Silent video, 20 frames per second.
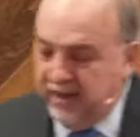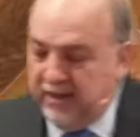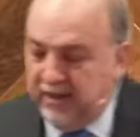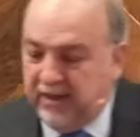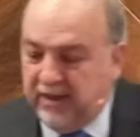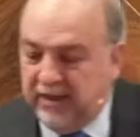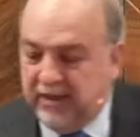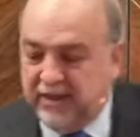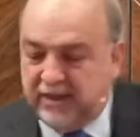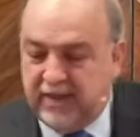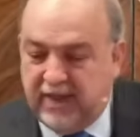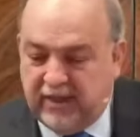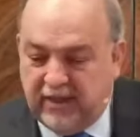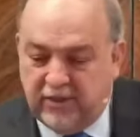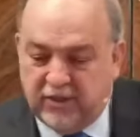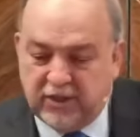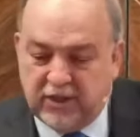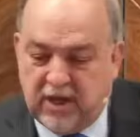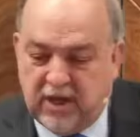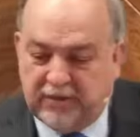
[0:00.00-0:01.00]
in
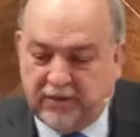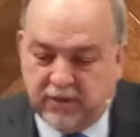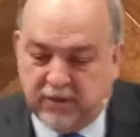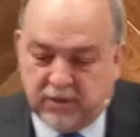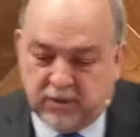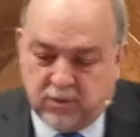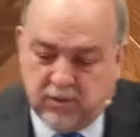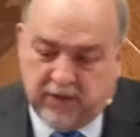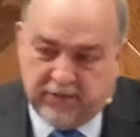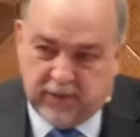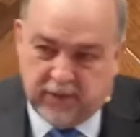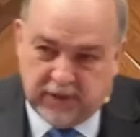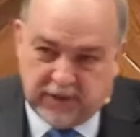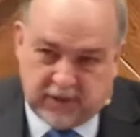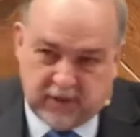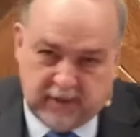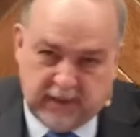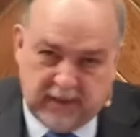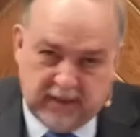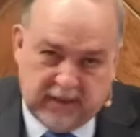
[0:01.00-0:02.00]
Second John, there's a reference
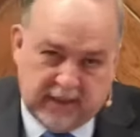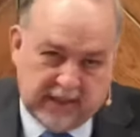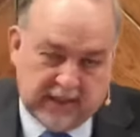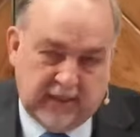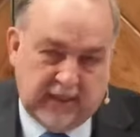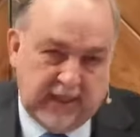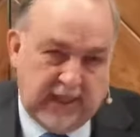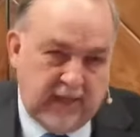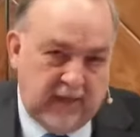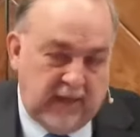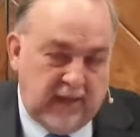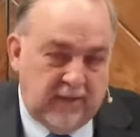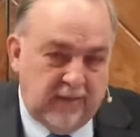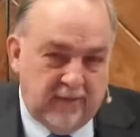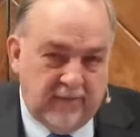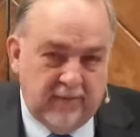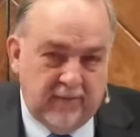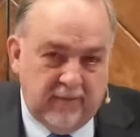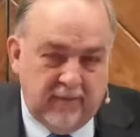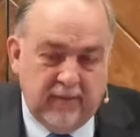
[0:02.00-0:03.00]
to the elect lady.
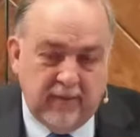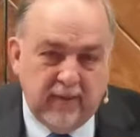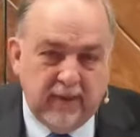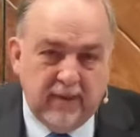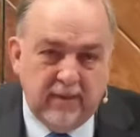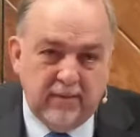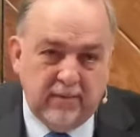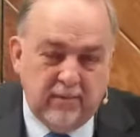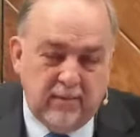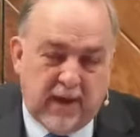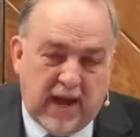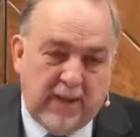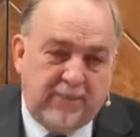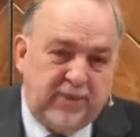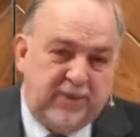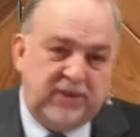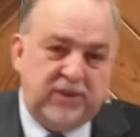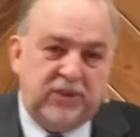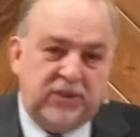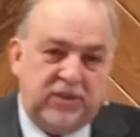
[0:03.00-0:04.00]
My
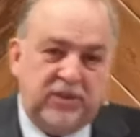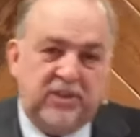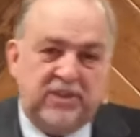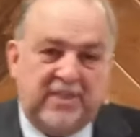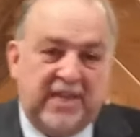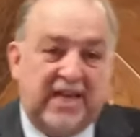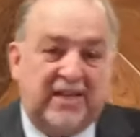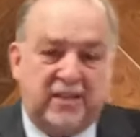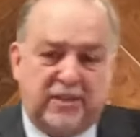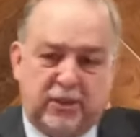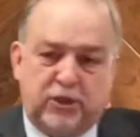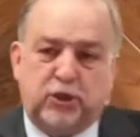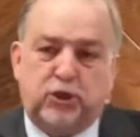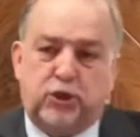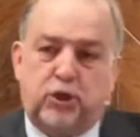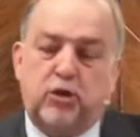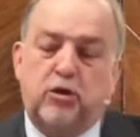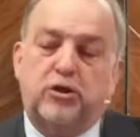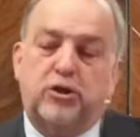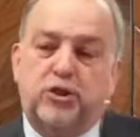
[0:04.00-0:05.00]
position is that is a
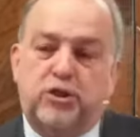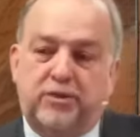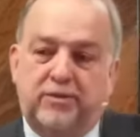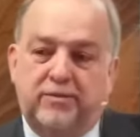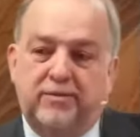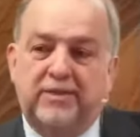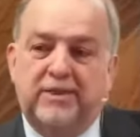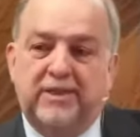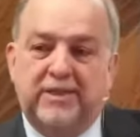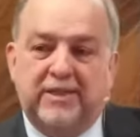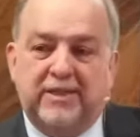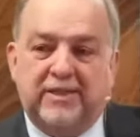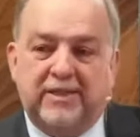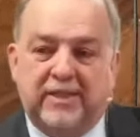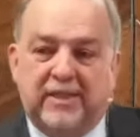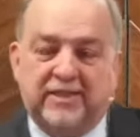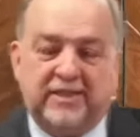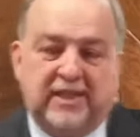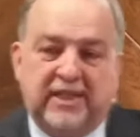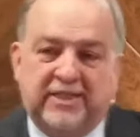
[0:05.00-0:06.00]
church.
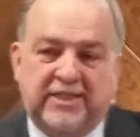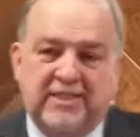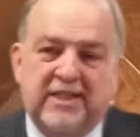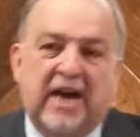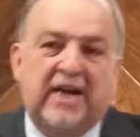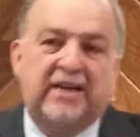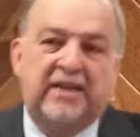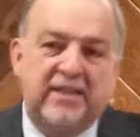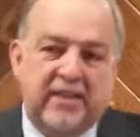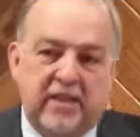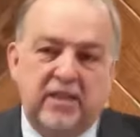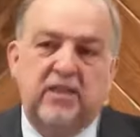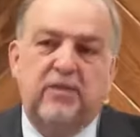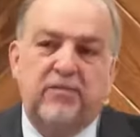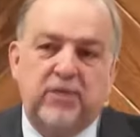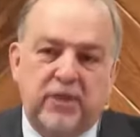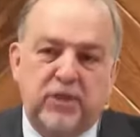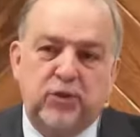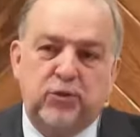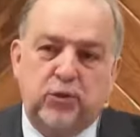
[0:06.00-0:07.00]
It's, it's not an
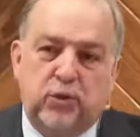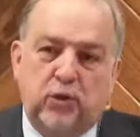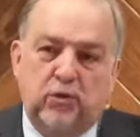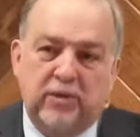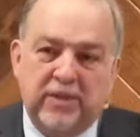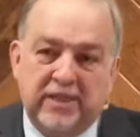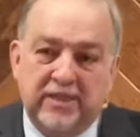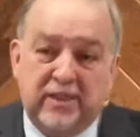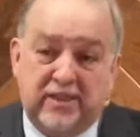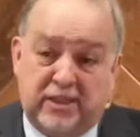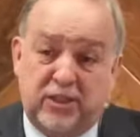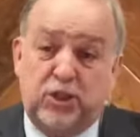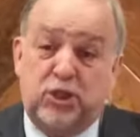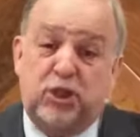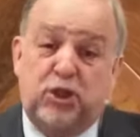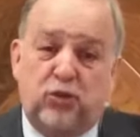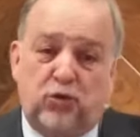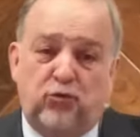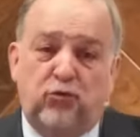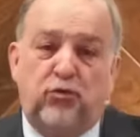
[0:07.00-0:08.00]
individual, and that the
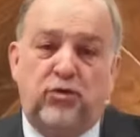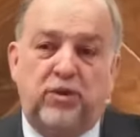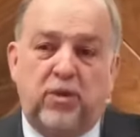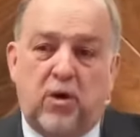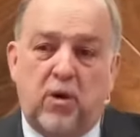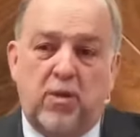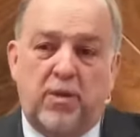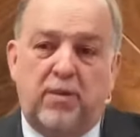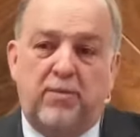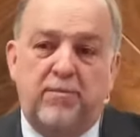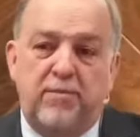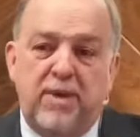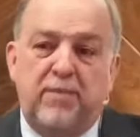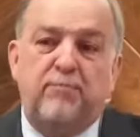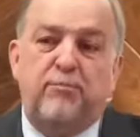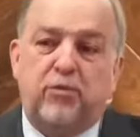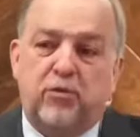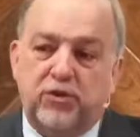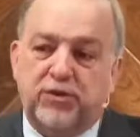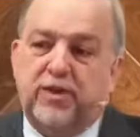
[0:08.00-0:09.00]
children are the
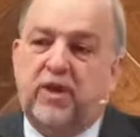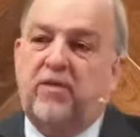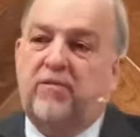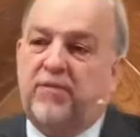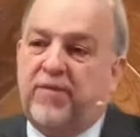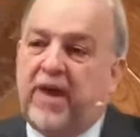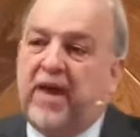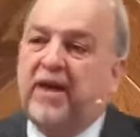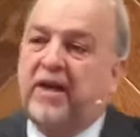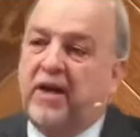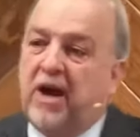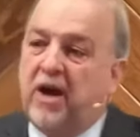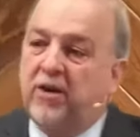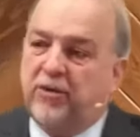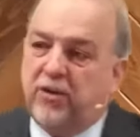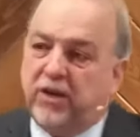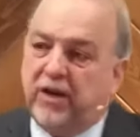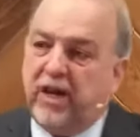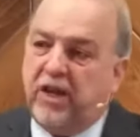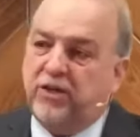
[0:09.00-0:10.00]
members of that
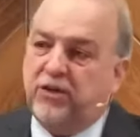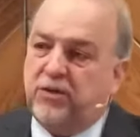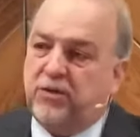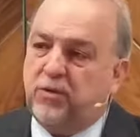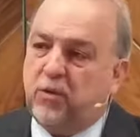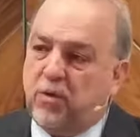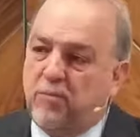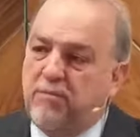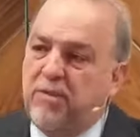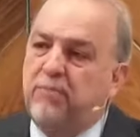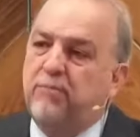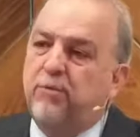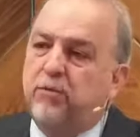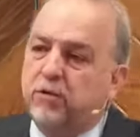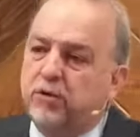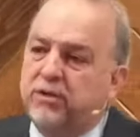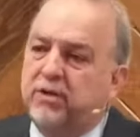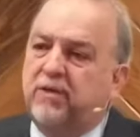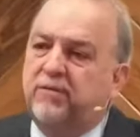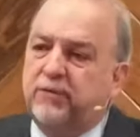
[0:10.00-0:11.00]
congregation or
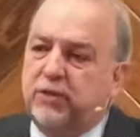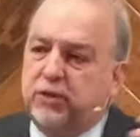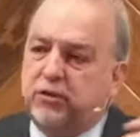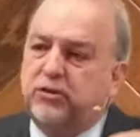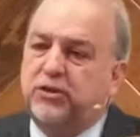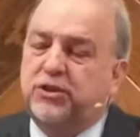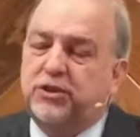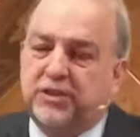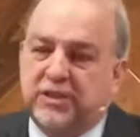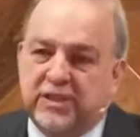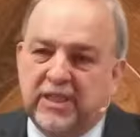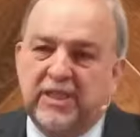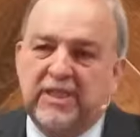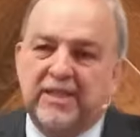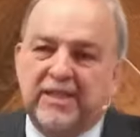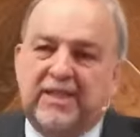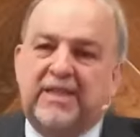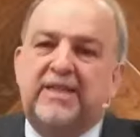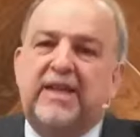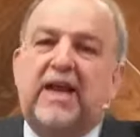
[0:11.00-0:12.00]
members of churches
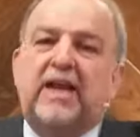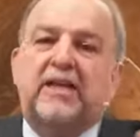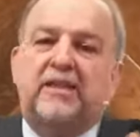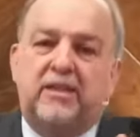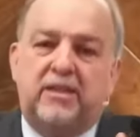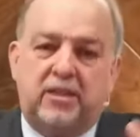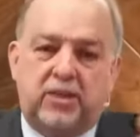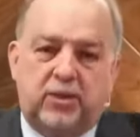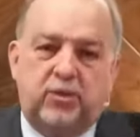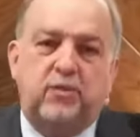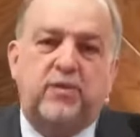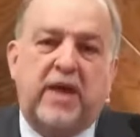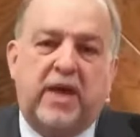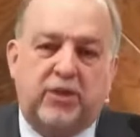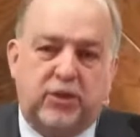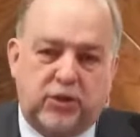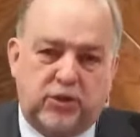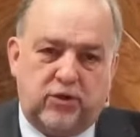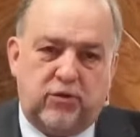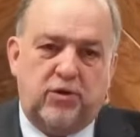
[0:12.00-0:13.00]
connected to
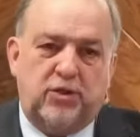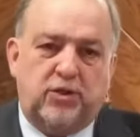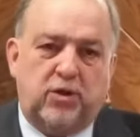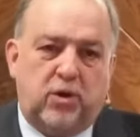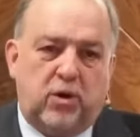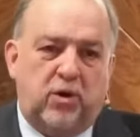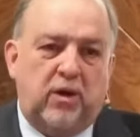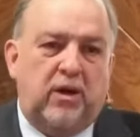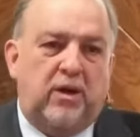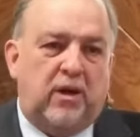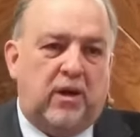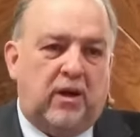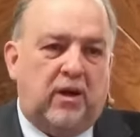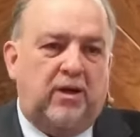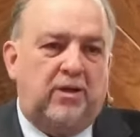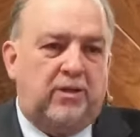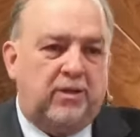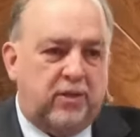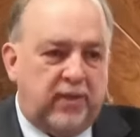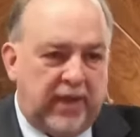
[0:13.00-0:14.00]
that church or
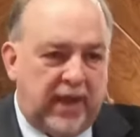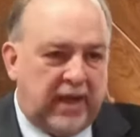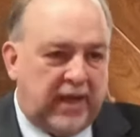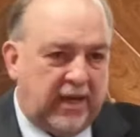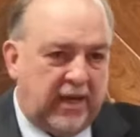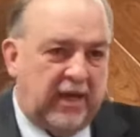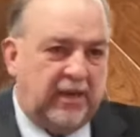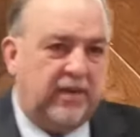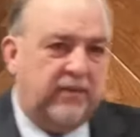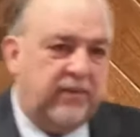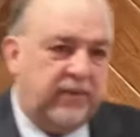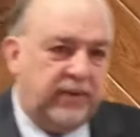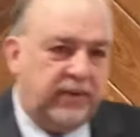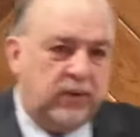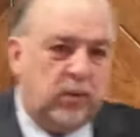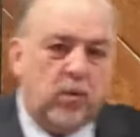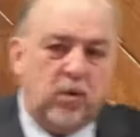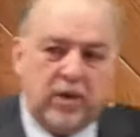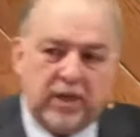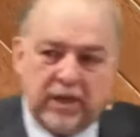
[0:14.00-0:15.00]
under that kind of
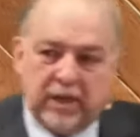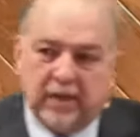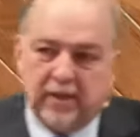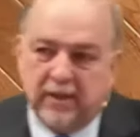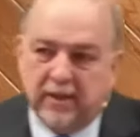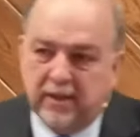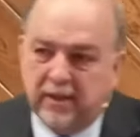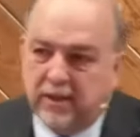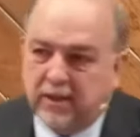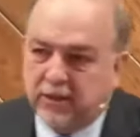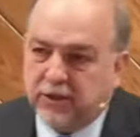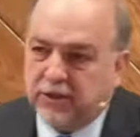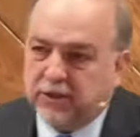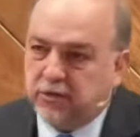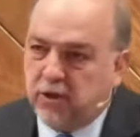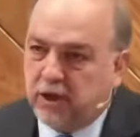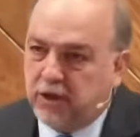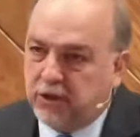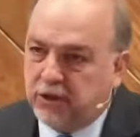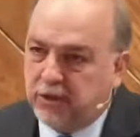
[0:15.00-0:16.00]
authority and
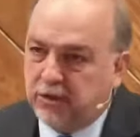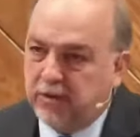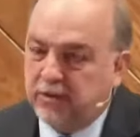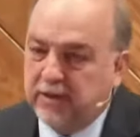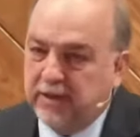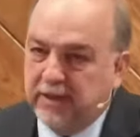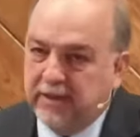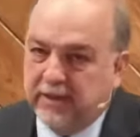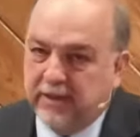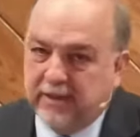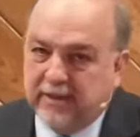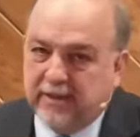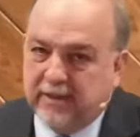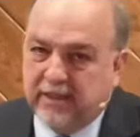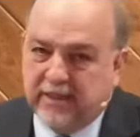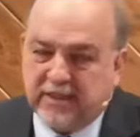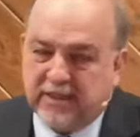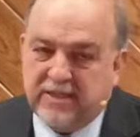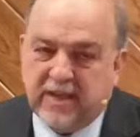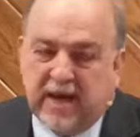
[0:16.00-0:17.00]
structure.
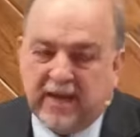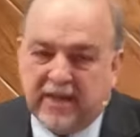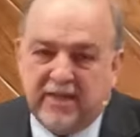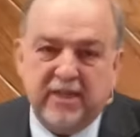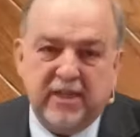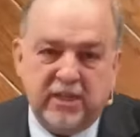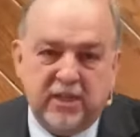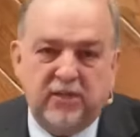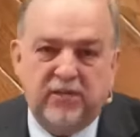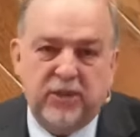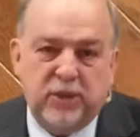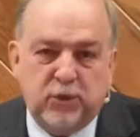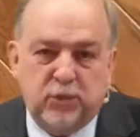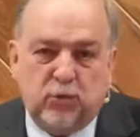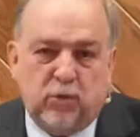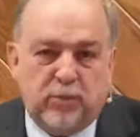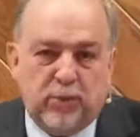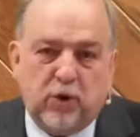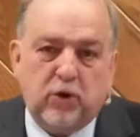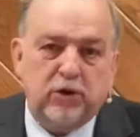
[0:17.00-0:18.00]
It's not an
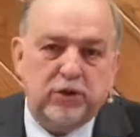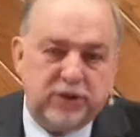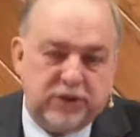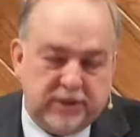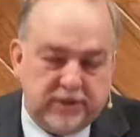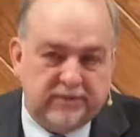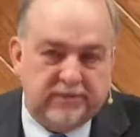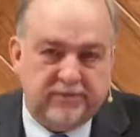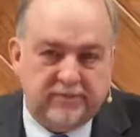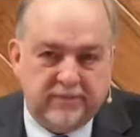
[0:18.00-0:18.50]
individual person.